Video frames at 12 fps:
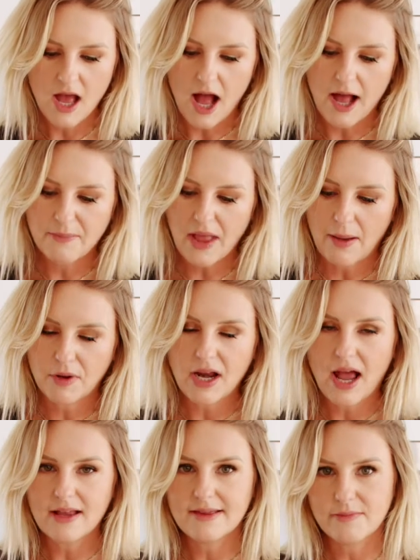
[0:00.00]
I'm gonna
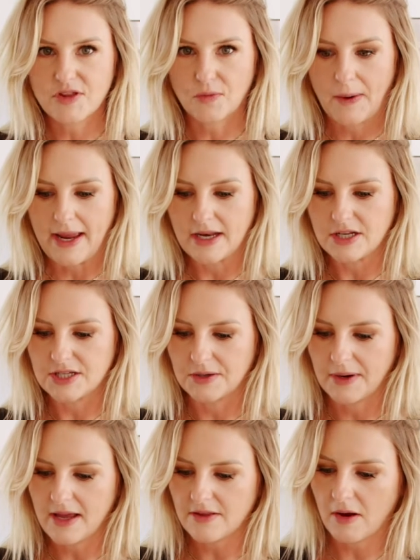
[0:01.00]
add some sweetener to
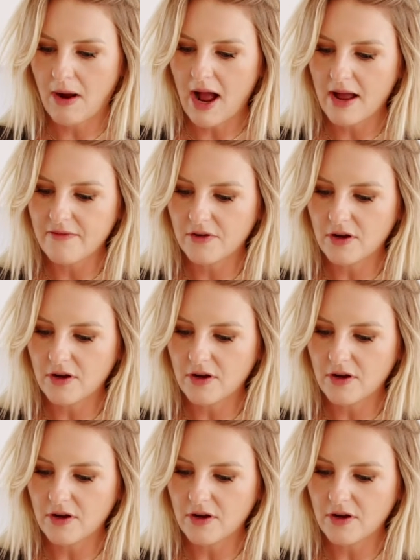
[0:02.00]
it. So I've